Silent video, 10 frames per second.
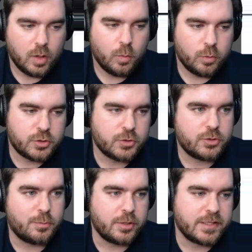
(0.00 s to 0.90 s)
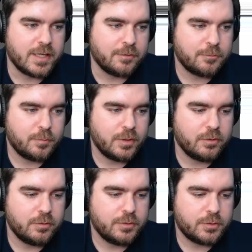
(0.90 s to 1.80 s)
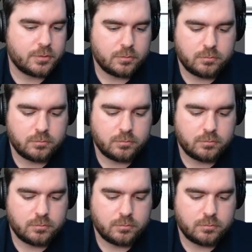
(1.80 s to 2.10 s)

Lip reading: Which is also pretty tough because